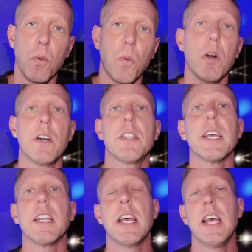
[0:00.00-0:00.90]
worth
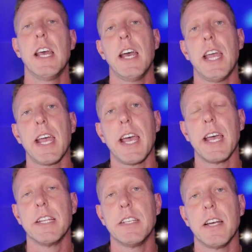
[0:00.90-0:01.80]
it.
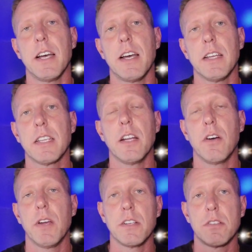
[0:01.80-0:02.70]
And, uh, you
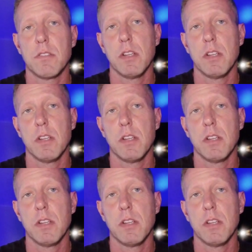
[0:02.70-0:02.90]
know, and,